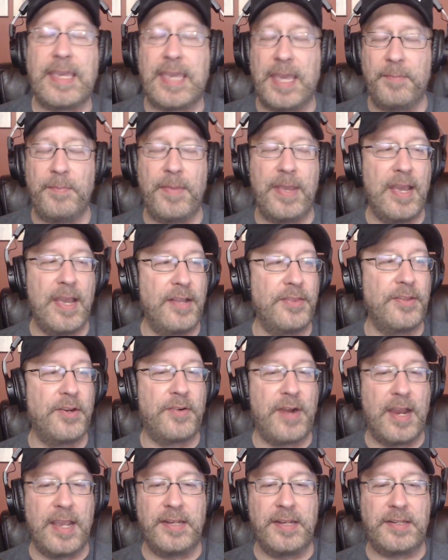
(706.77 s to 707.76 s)
Get me on the
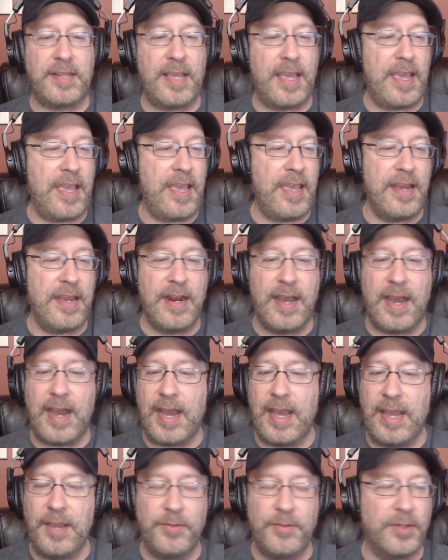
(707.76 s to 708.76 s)
right day and
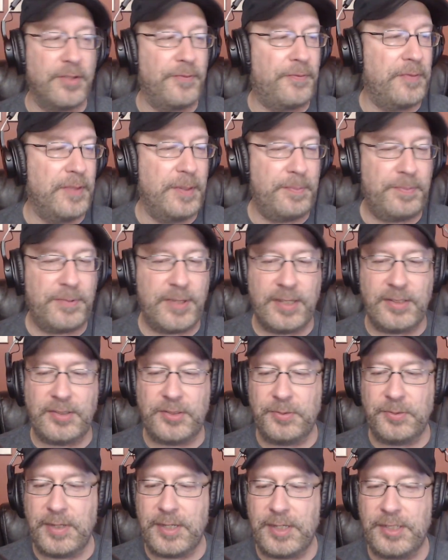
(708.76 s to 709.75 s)
I will flip that
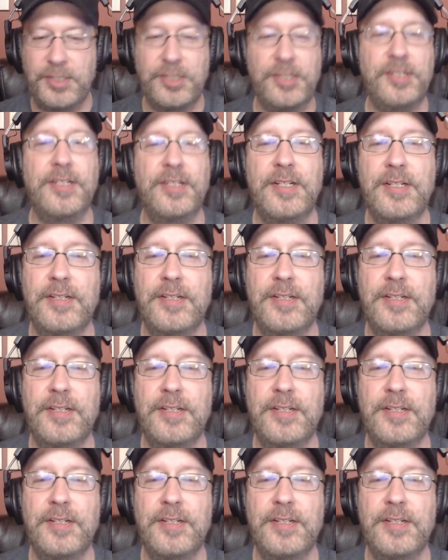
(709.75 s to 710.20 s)
switch.